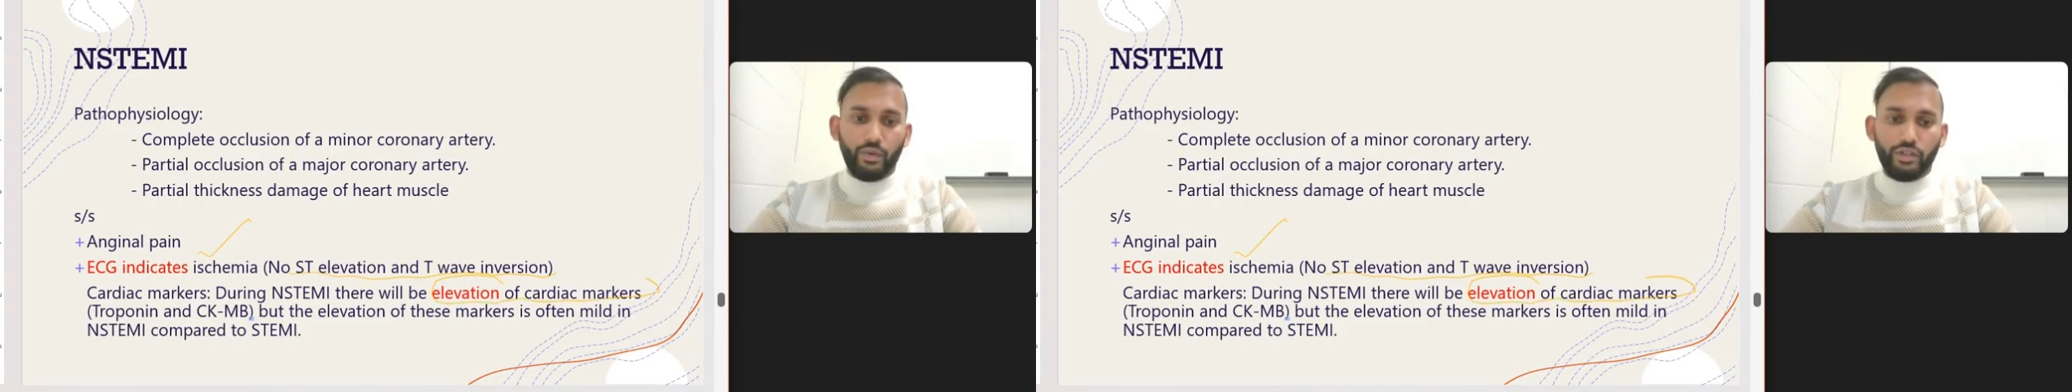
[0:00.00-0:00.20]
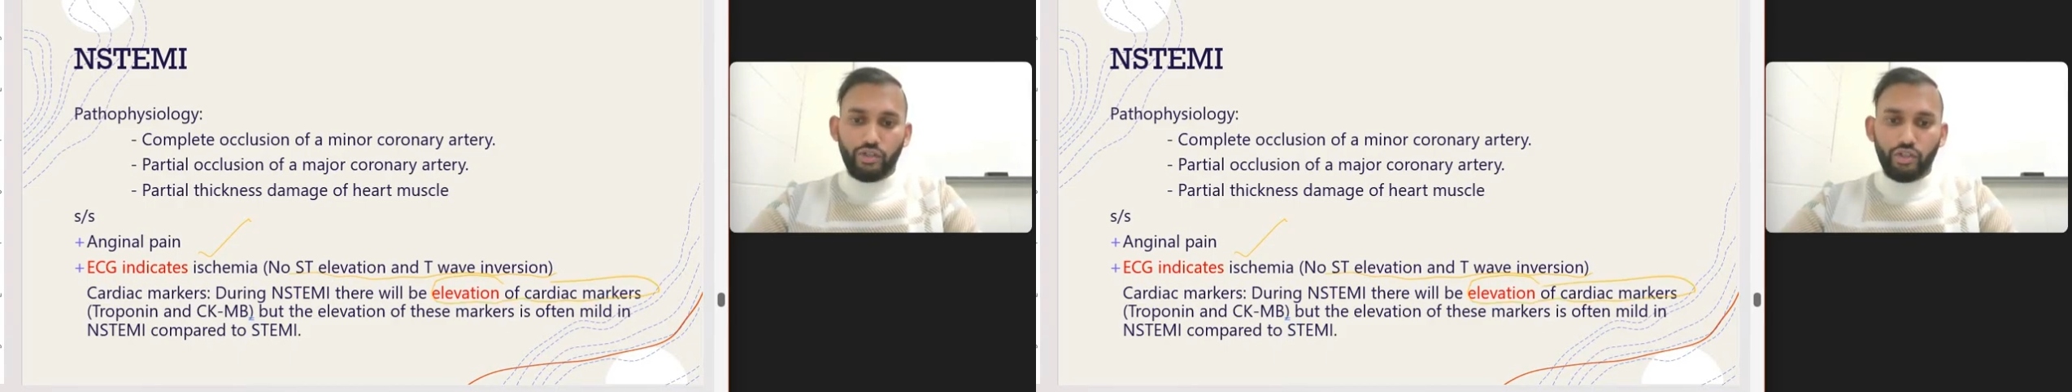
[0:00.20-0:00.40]

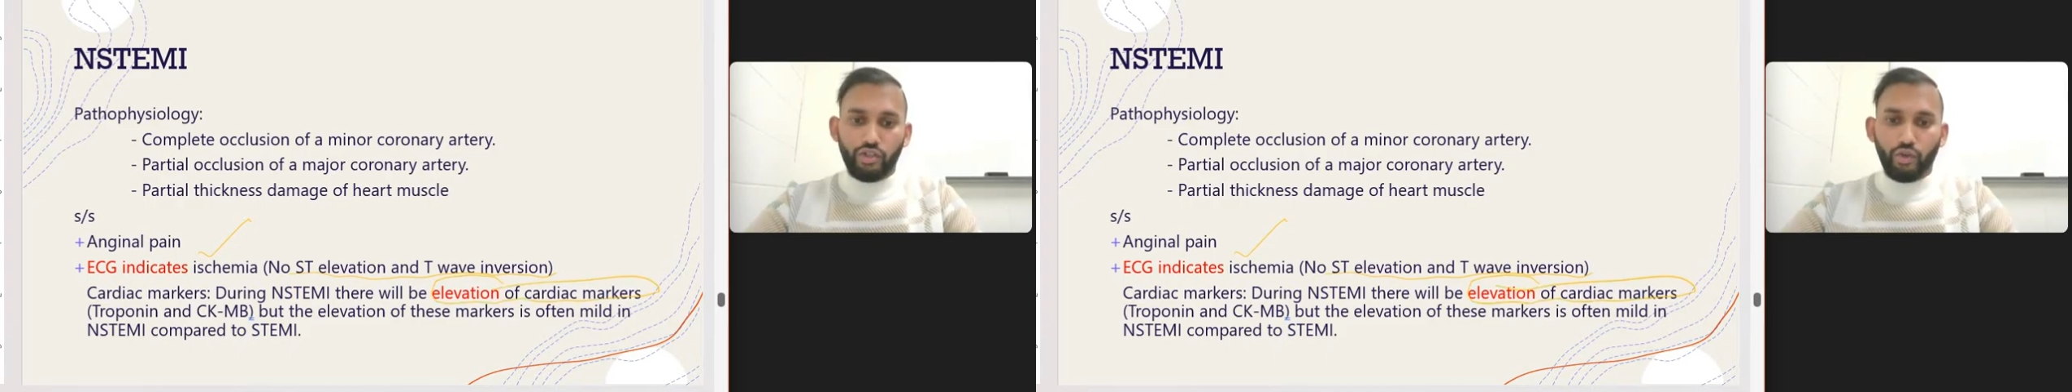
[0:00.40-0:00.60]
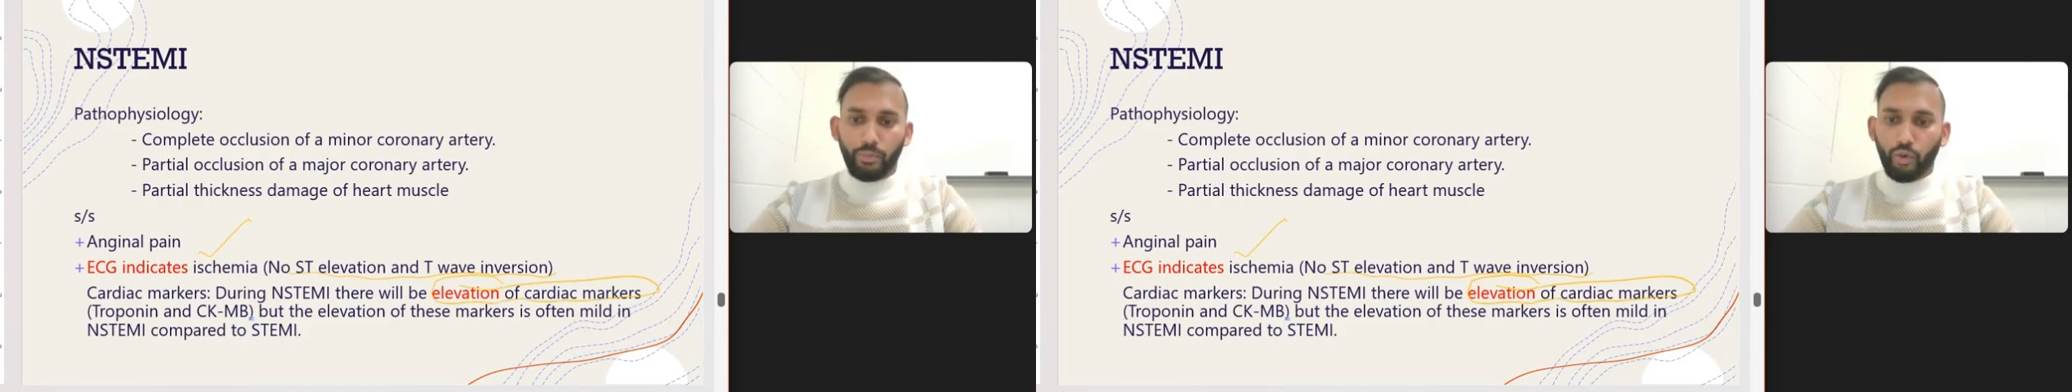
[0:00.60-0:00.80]
which is just
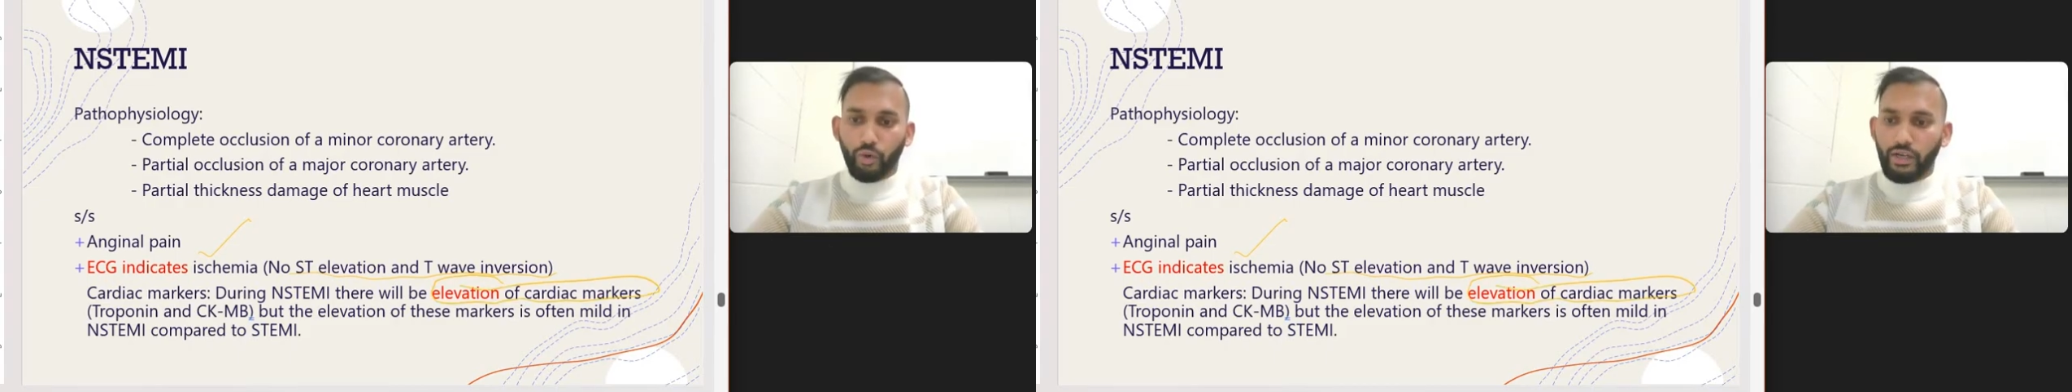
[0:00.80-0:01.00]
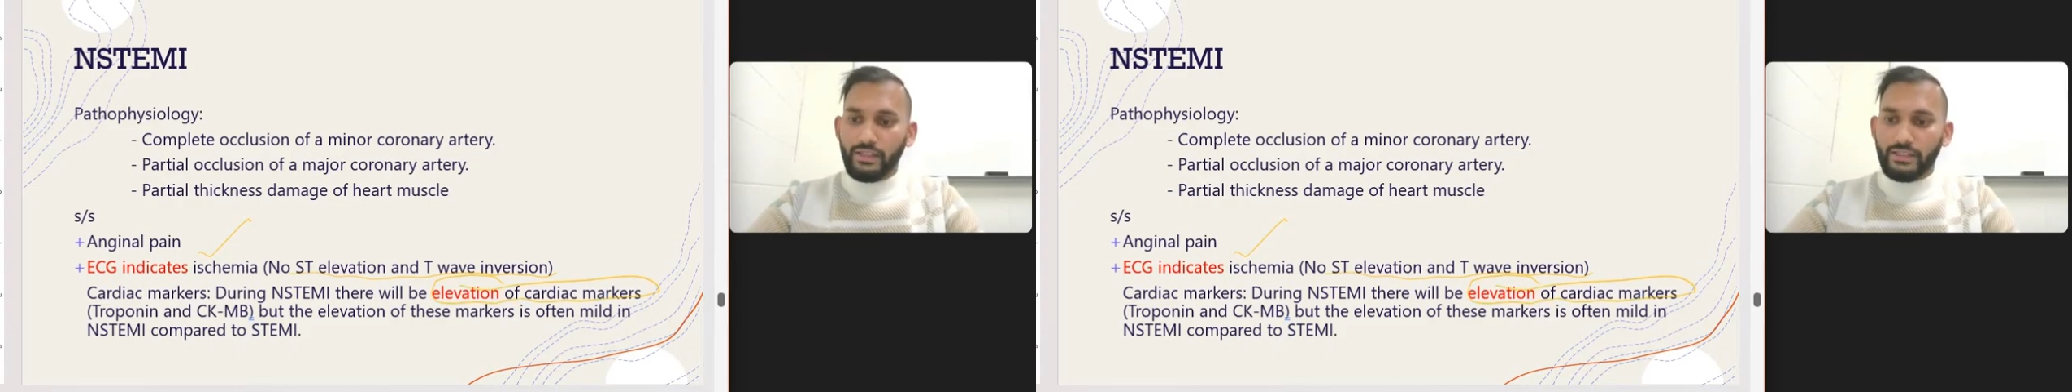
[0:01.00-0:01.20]

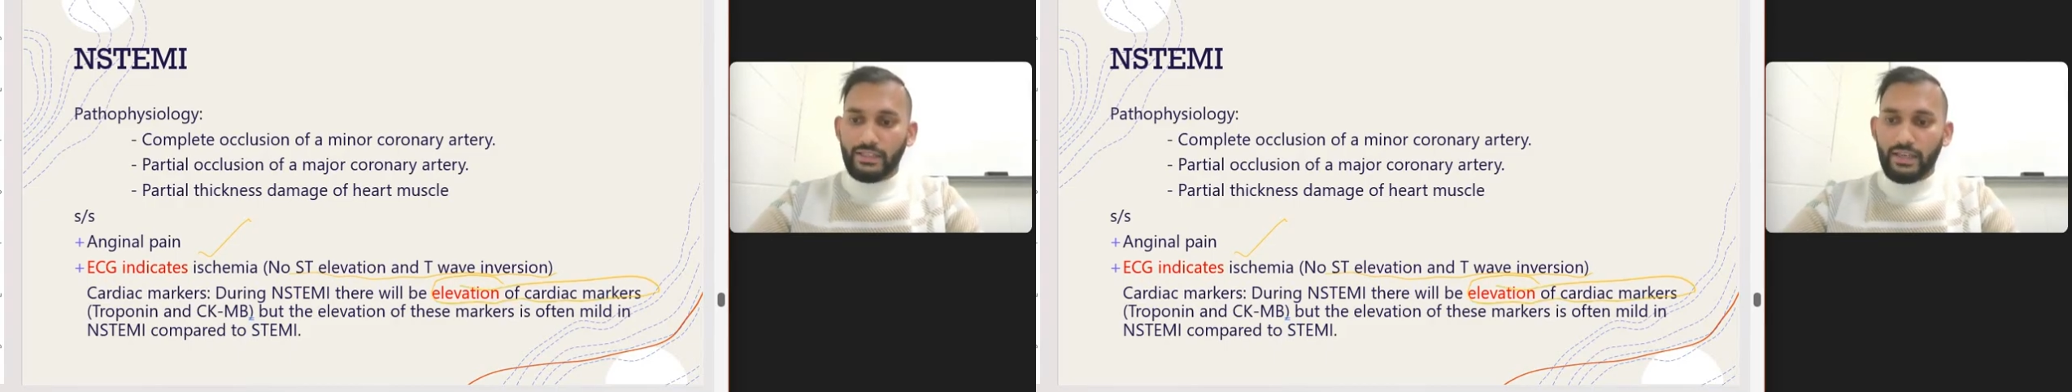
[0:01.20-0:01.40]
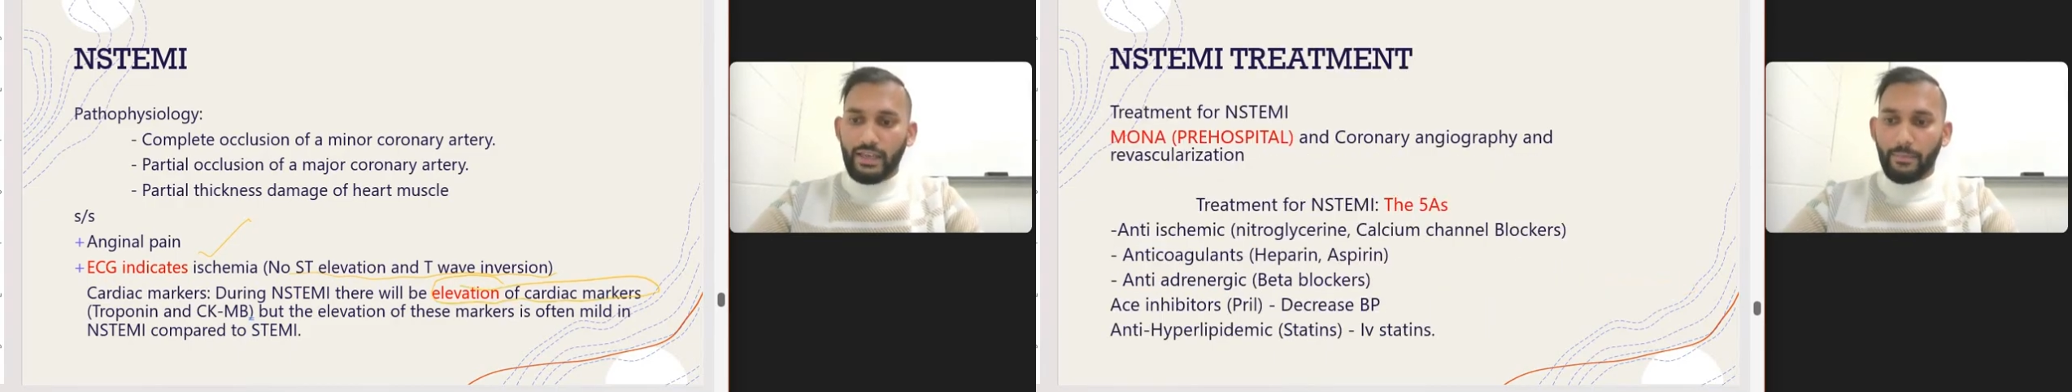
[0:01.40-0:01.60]
troponin,
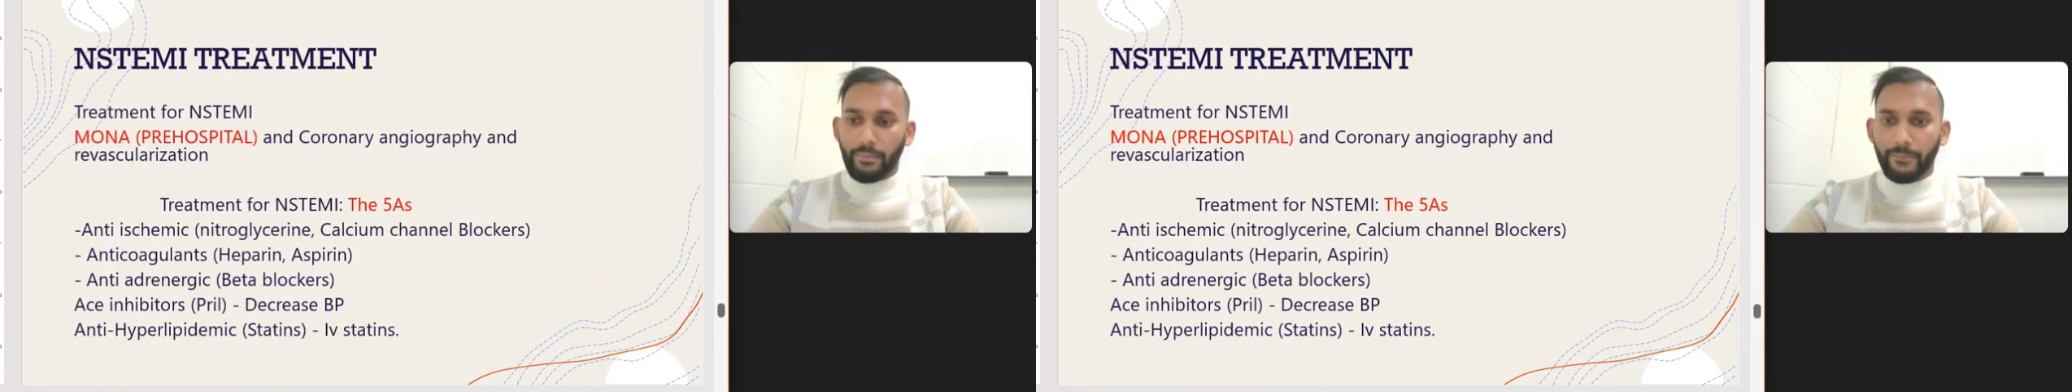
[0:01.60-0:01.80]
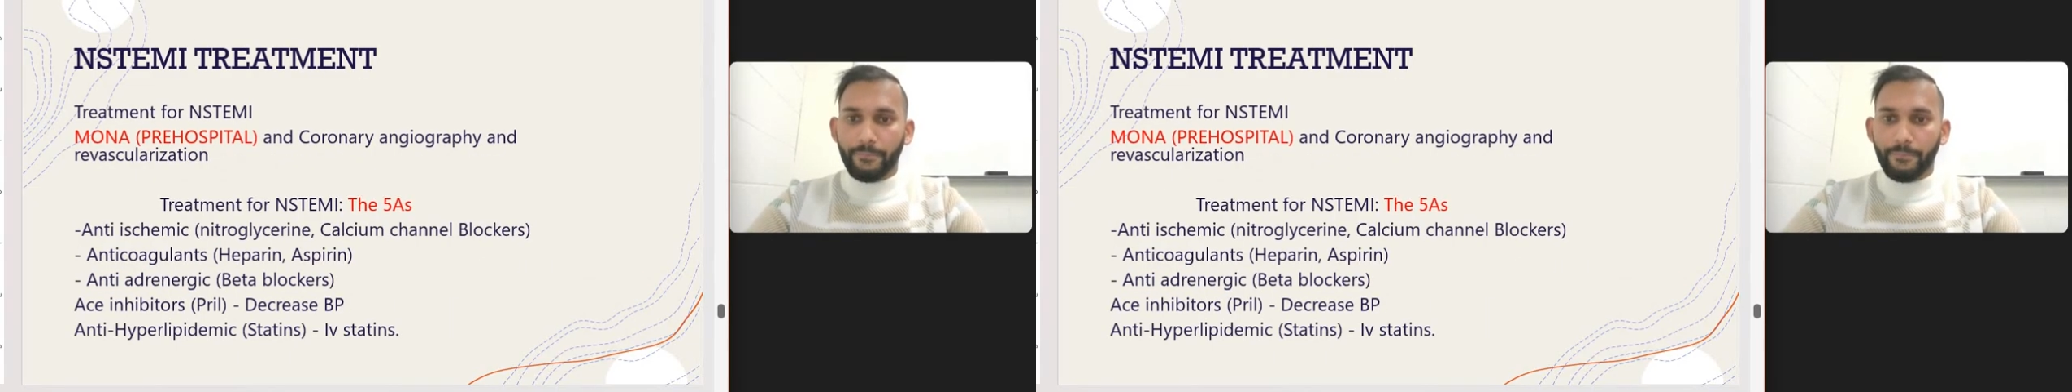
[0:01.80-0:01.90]
CKMB.